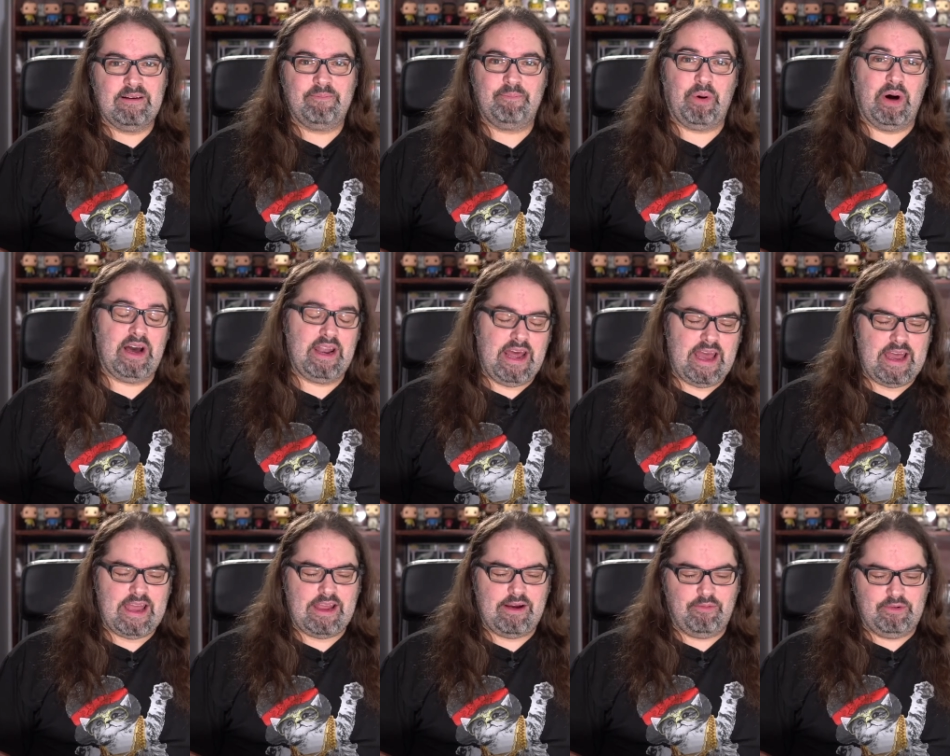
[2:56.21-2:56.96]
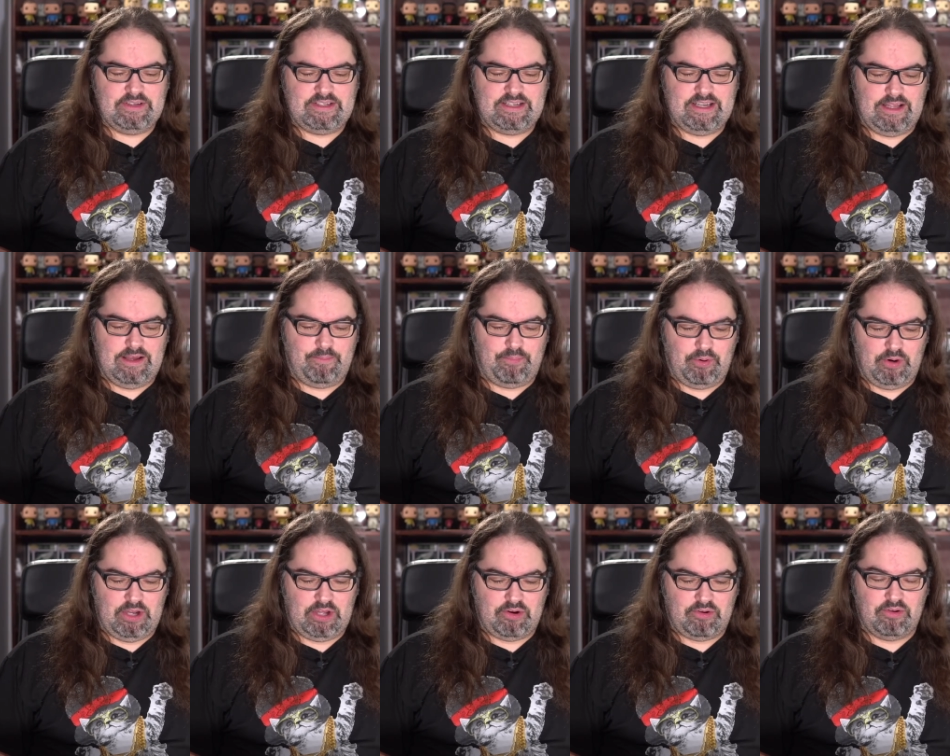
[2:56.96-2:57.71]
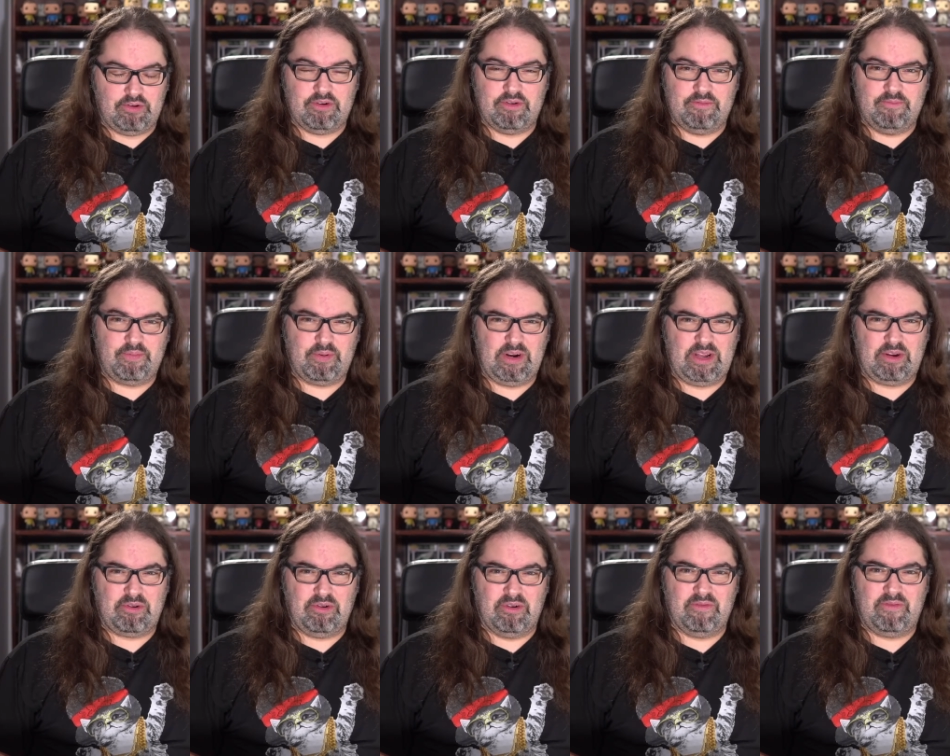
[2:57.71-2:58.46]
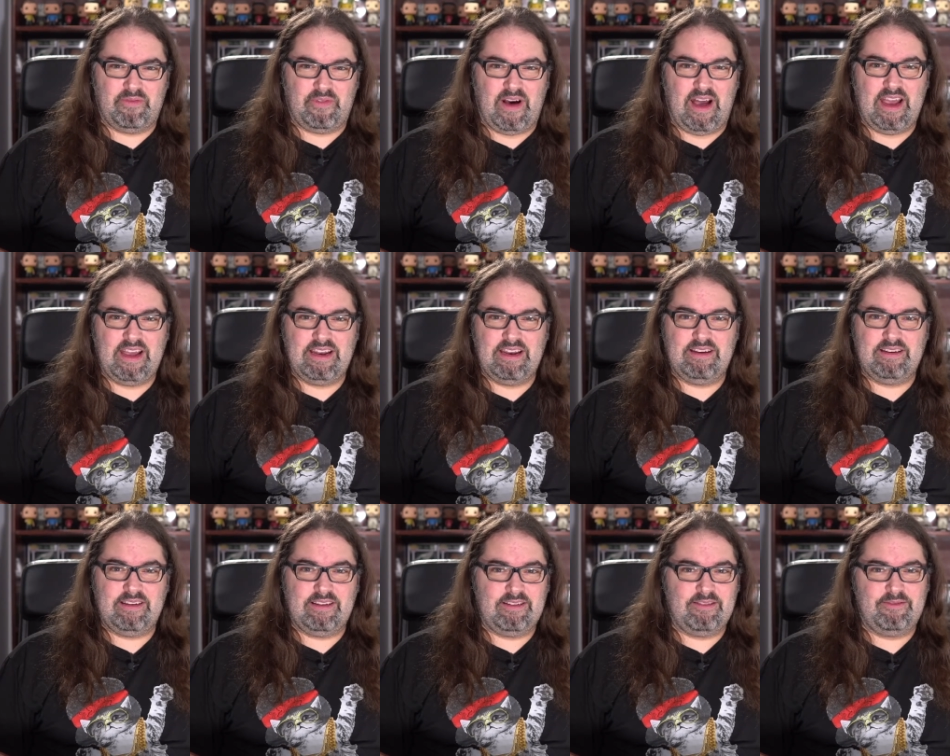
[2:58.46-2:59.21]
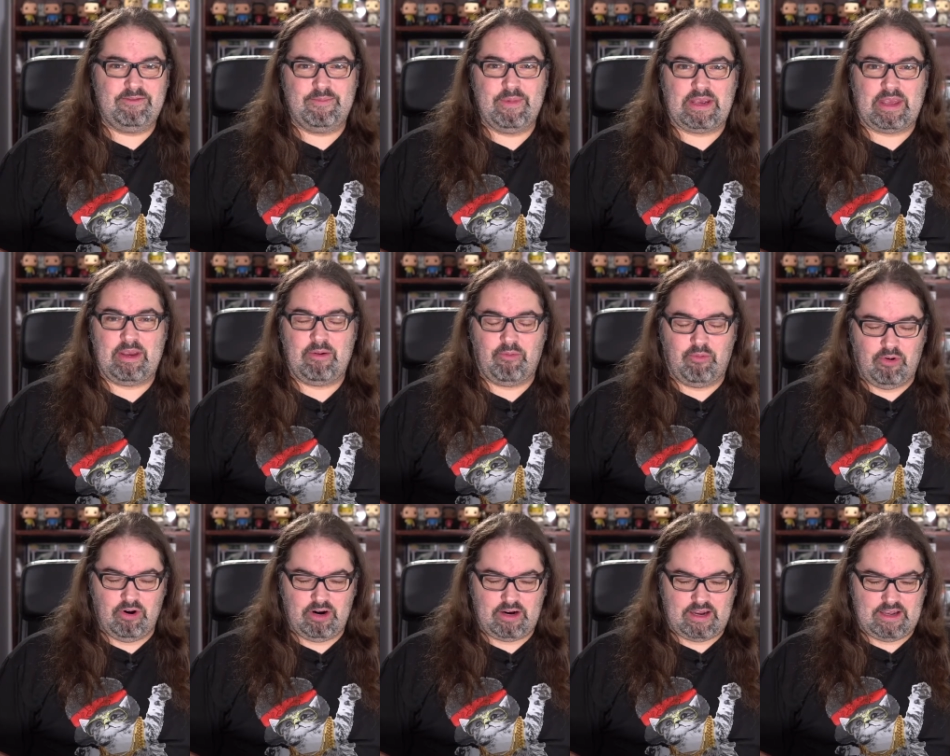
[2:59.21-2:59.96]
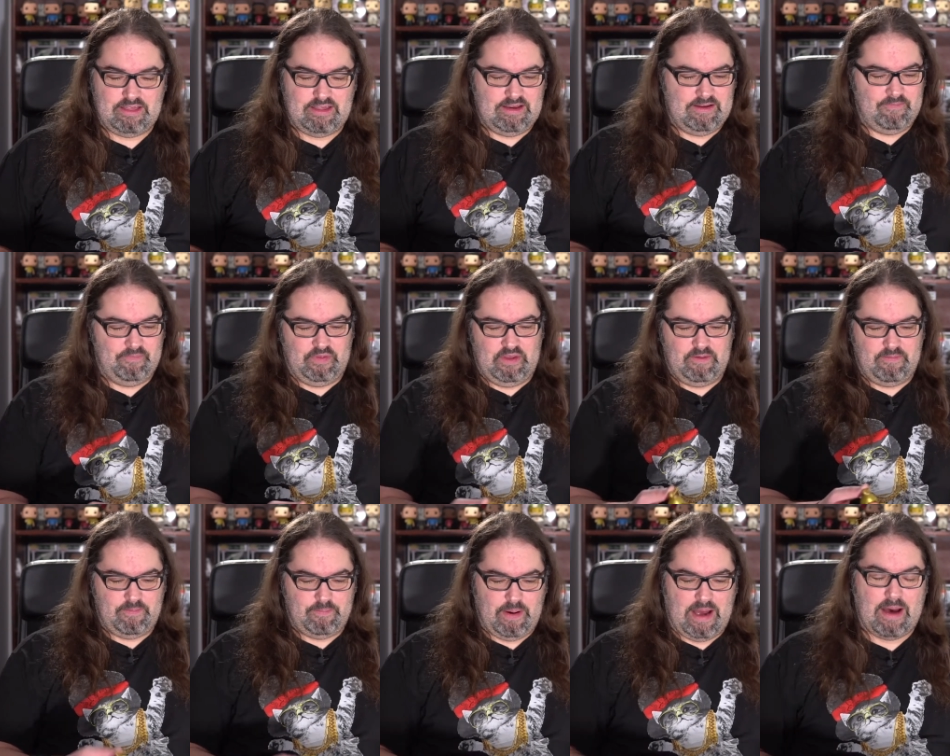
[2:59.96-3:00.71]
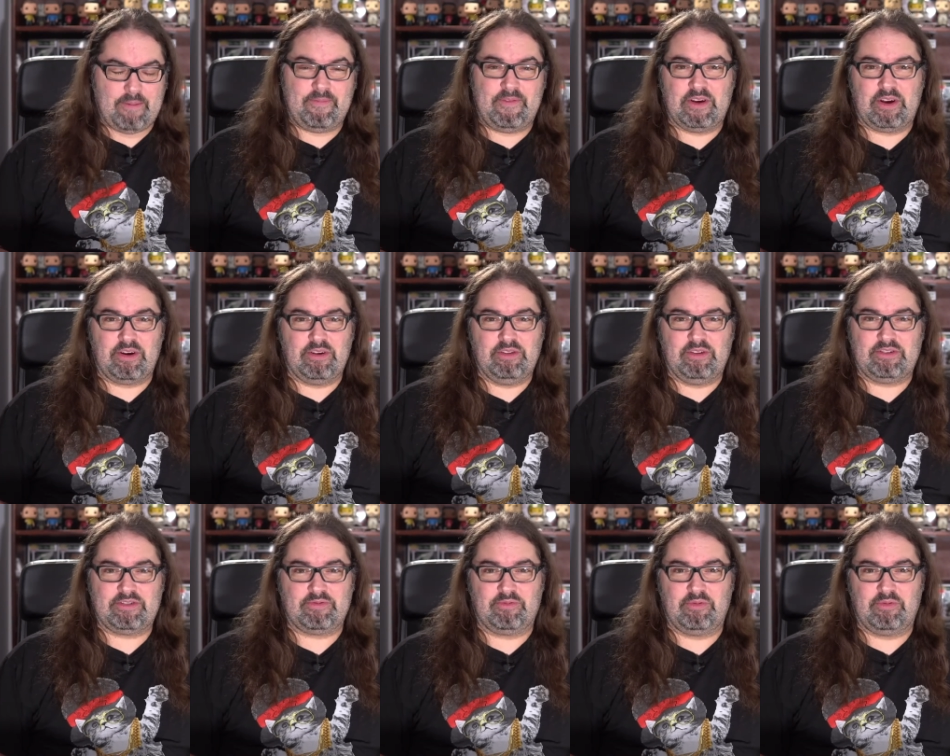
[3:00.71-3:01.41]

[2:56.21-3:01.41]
But hey, it was still a pretty cool, pretty cool fight, and you know, it was Mickey Rourke, and the, the pop figure looks